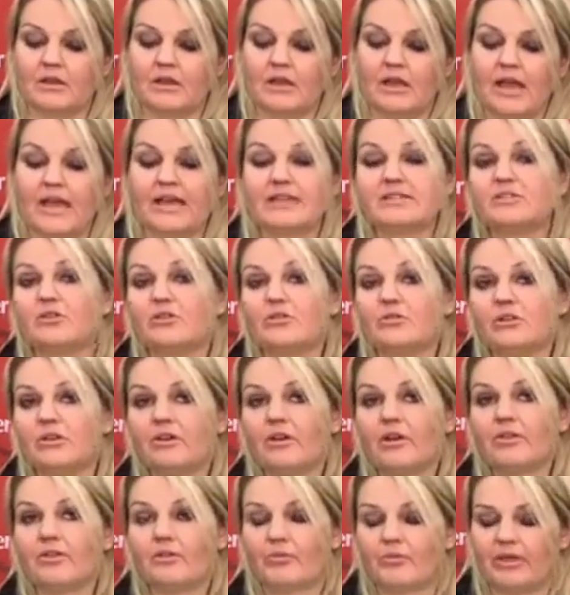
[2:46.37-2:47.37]
As noted
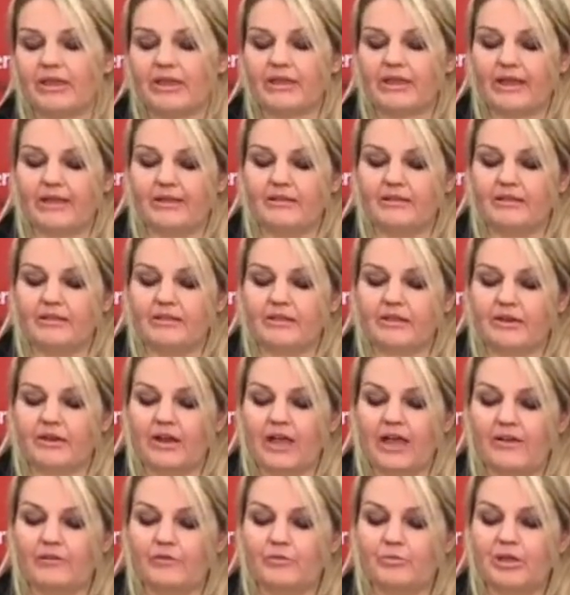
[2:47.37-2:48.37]
on the weekend, there
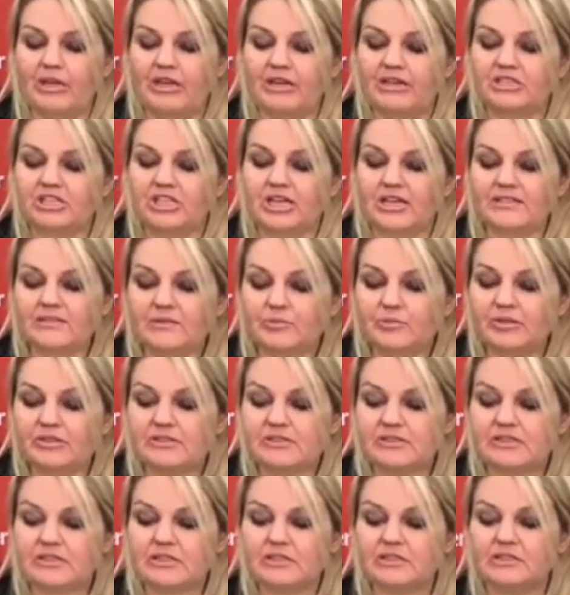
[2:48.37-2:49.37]
have been
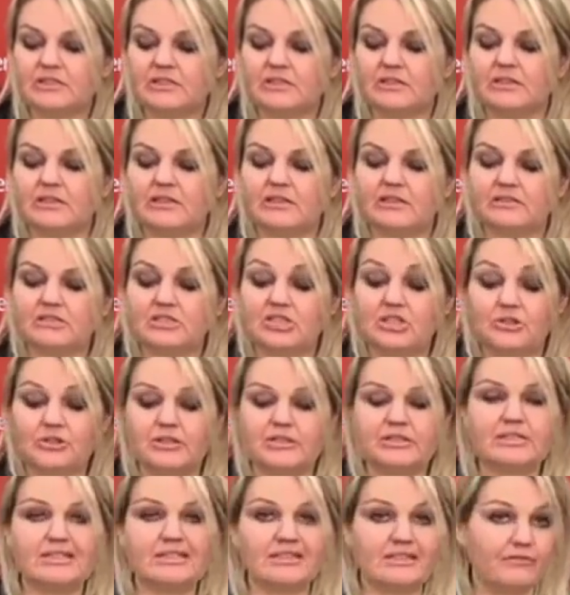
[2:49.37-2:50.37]
adjustments to the, to the
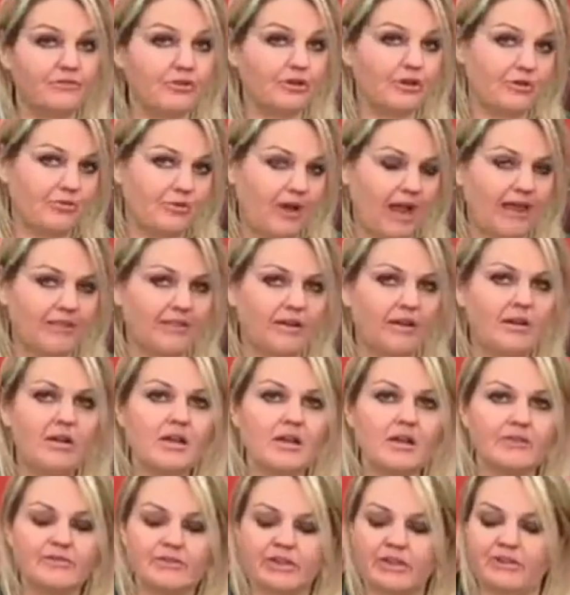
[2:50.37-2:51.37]
delivery rather
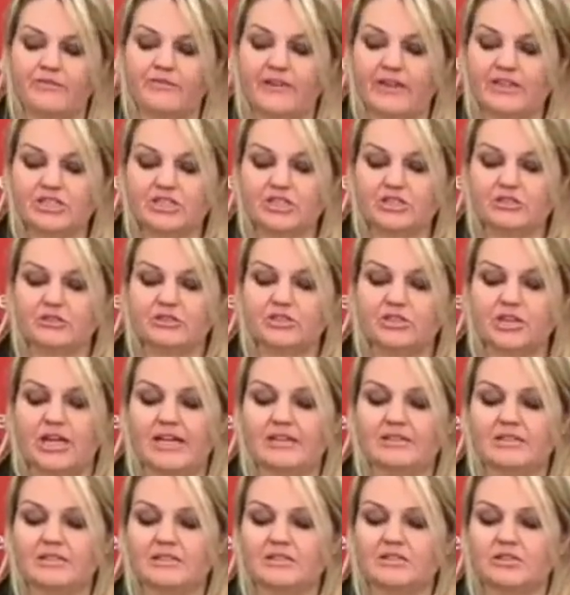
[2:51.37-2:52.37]
of conventional
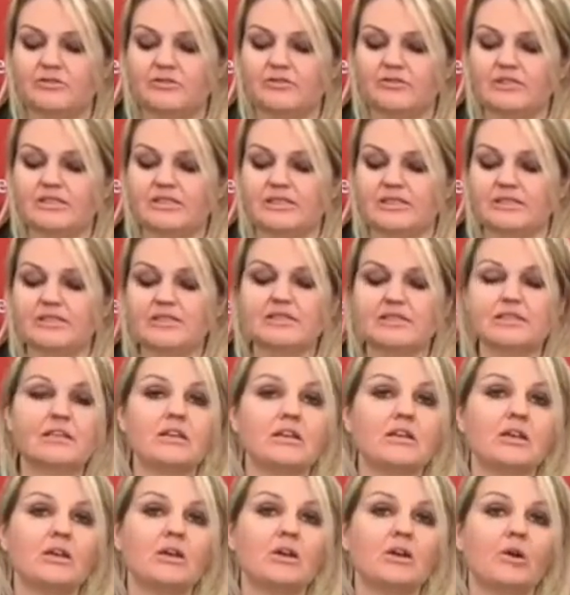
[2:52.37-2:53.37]
transit services
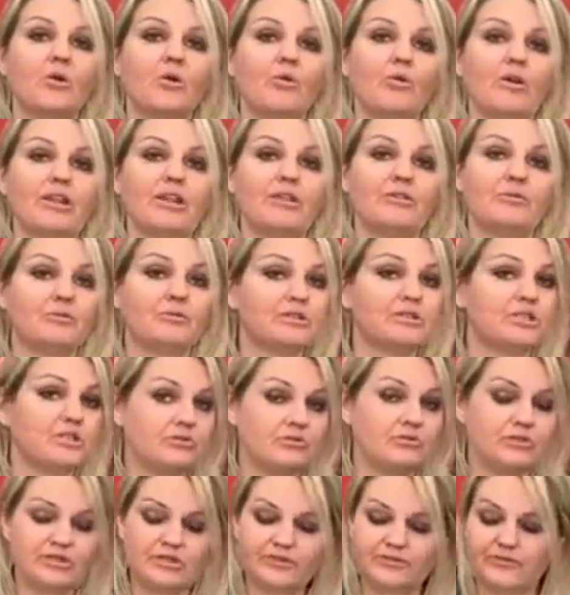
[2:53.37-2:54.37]
with
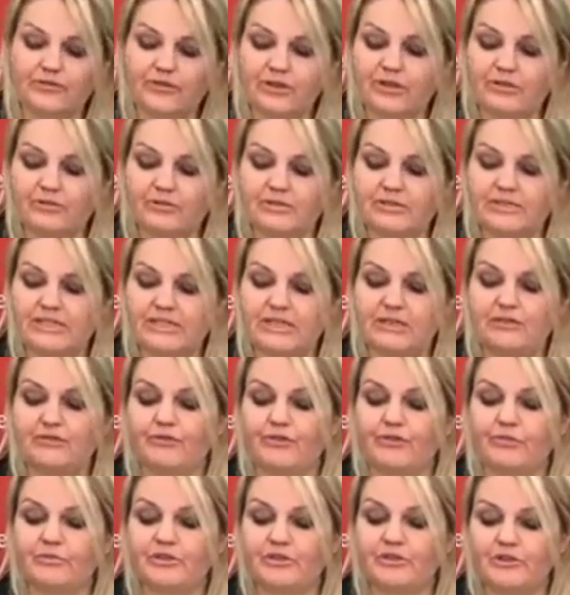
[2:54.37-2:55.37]
reduced frequency
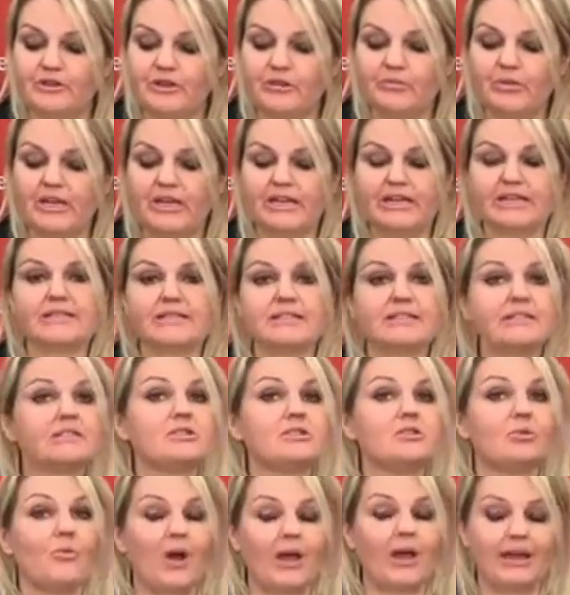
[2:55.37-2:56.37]
from 30 minutes to
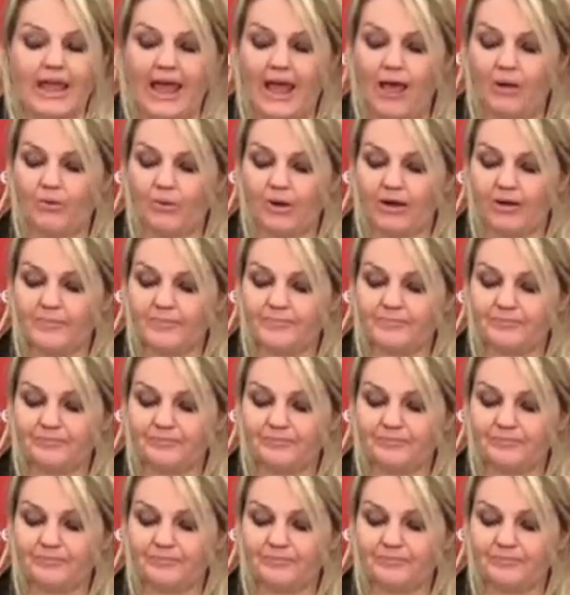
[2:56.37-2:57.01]
one hour.